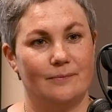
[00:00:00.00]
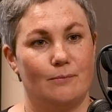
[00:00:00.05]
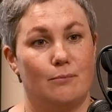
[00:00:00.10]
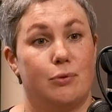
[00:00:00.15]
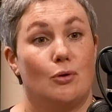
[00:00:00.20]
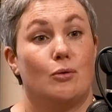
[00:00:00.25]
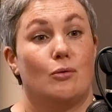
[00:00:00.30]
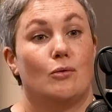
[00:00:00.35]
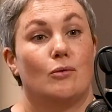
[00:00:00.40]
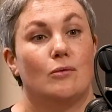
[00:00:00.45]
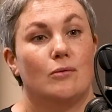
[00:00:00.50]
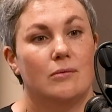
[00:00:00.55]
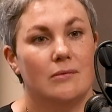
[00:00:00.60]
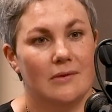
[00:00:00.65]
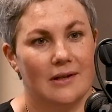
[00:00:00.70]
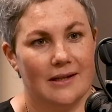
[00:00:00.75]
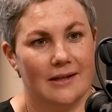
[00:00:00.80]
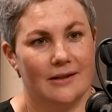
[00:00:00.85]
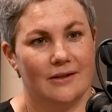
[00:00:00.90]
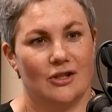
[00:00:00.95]
pull
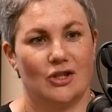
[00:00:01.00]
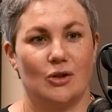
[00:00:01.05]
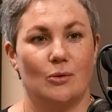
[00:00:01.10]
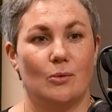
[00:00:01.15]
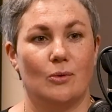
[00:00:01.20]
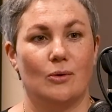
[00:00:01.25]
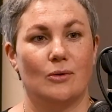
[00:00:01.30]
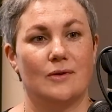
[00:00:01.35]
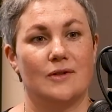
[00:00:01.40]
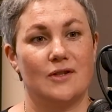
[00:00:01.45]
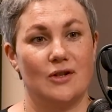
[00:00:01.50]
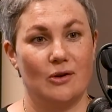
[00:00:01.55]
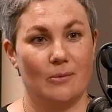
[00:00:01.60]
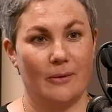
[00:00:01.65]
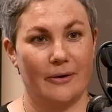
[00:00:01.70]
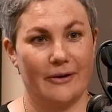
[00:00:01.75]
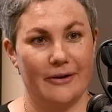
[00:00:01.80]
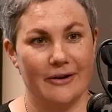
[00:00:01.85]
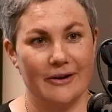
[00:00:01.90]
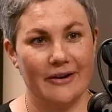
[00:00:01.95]
towards your
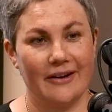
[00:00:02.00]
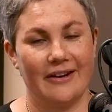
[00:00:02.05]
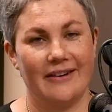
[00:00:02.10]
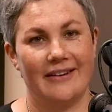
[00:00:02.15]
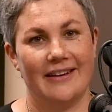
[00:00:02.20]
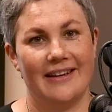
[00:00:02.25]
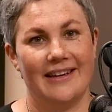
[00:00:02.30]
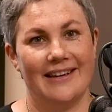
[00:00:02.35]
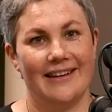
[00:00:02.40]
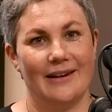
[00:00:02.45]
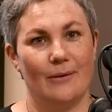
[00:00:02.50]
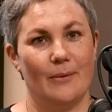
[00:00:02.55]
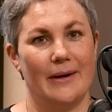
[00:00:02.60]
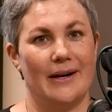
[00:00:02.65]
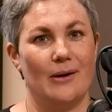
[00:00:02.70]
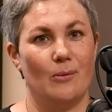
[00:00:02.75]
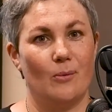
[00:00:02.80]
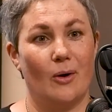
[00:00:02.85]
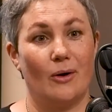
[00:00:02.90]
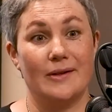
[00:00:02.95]
work. When
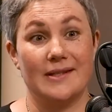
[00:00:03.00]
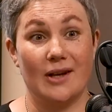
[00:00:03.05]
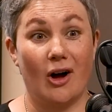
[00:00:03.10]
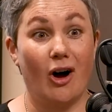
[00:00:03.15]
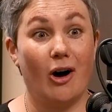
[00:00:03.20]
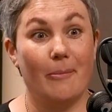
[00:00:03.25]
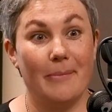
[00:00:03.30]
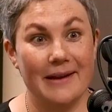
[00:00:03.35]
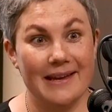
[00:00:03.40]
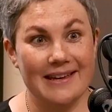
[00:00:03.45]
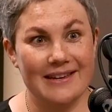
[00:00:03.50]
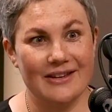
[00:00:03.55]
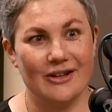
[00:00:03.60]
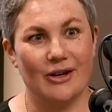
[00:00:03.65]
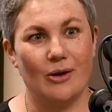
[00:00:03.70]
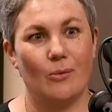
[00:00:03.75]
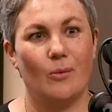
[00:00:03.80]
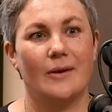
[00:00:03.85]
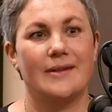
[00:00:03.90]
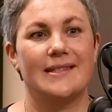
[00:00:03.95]
it was a hobby,
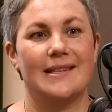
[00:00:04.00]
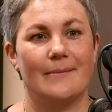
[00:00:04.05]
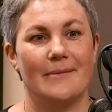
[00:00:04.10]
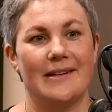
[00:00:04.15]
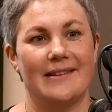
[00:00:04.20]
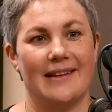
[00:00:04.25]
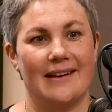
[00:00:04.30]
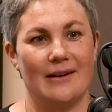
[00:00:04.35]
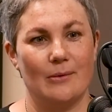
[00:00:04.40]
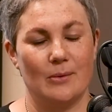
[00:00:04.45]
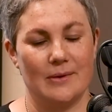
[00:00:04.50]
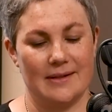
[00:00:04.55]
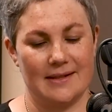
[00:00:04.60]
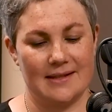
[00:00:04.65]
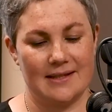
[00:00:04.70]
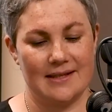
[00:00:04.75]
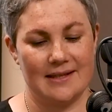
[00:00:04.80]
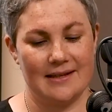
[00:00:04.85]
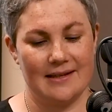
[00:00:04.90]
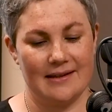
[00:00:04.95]
it was something that
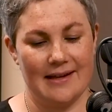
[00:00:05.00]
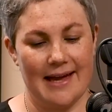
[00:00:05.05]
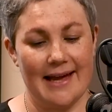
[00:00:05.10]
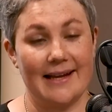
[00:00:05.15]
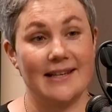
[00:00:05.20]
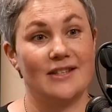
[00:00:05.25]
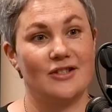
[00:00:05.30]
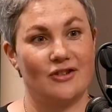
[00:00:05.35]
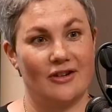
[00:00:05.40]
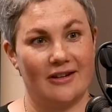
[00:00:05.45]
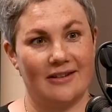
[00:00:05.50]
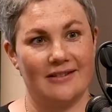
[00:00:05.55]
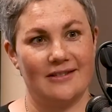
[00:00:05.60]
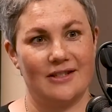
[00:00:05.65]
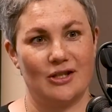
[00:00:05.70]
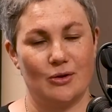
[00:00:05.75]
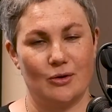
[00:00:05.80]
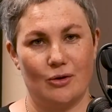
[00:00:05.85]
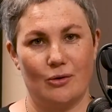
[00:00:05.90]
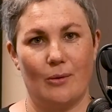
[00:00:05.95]
was extra
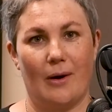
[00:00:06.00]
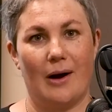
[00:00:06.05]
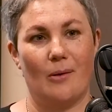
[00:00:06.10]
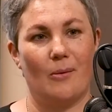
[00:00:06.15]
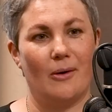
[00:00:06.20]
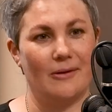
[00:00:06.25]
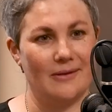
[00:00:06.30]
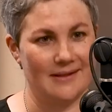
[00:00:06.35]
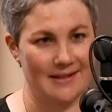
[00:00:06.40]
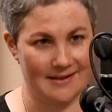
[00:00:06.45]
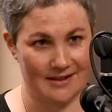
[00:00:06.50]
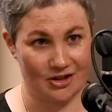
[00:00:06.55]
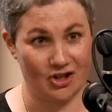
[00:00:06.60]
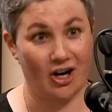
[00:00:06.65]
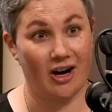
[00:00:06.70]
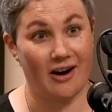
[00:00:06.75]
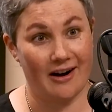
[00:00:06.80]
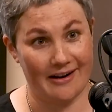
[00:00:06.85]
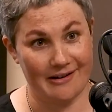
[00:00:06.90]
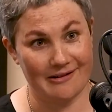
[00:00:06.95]
to who I was as a
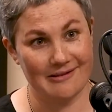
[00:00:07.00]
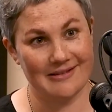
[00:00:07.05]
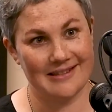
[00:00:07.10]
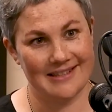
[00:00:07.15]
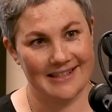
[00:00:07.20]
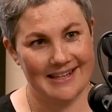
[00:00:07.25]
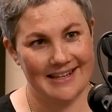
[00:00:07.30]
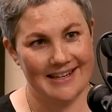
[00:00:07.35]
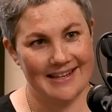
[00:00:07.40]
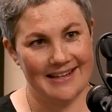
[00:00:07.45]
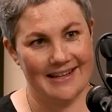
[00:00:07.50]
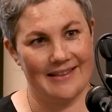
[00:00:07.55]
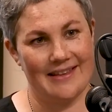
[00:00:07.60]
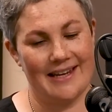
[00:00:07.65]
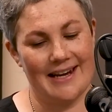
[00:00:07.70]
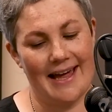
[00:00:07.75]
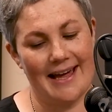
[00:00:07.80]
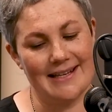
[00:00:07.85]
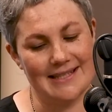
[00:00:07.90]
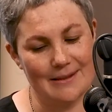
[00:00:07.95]
child, and
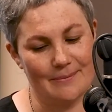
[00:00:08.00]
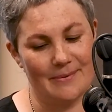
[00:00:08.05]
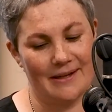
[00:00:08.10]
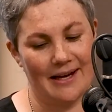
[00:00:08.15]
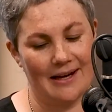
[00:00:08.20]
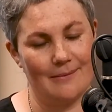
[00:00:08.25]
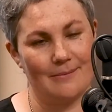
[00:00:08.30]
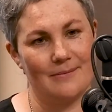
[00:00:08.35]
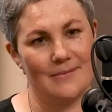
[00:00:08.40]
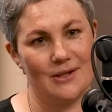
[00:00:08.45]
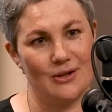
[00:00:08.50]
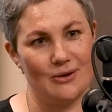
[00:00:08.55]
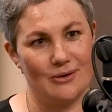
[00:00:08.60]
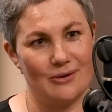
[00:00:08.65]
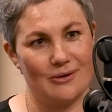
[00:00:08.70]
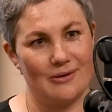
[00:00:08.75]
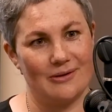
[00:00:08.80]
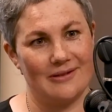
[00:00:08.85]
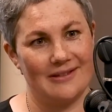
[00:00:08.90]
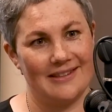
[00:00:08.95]
then as it becomes
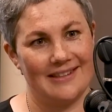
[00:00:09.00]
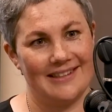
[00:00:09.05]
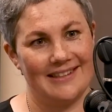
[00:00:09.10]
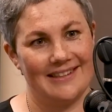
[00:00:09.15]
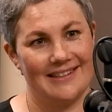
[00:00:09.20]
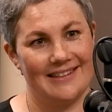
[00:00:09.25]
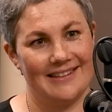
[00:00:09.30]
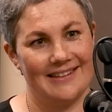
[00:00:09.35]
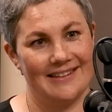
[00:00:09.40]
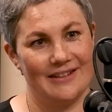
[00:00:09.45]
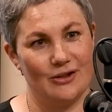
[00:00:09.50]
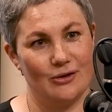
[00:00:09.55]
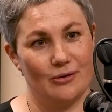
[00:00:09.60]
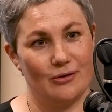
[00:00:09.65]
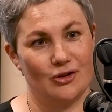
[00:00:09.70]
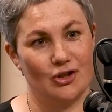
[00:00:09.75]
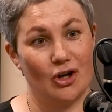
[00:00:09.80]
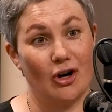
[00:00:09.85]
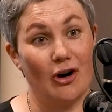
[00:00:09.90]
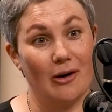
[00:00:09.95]
your
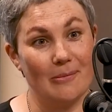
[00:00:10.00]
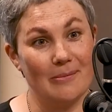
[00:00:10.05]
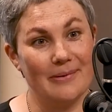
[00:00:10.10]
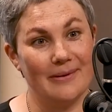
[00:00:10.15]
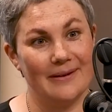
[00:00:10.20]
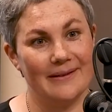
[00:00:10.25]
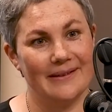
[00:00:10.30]
job,